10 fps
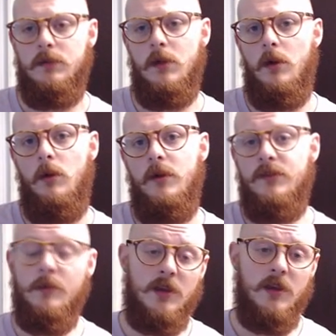So if
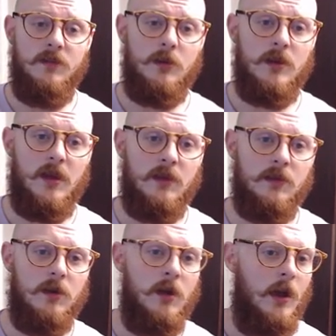somebody does know the
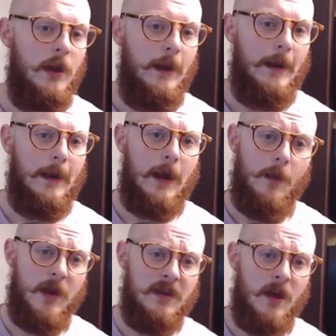answer,
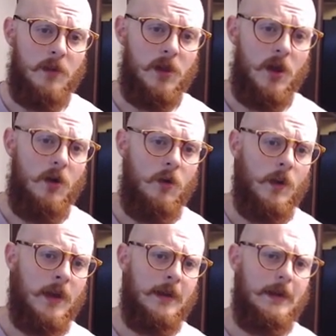comment down below
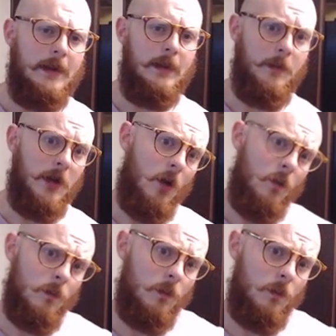and let me know.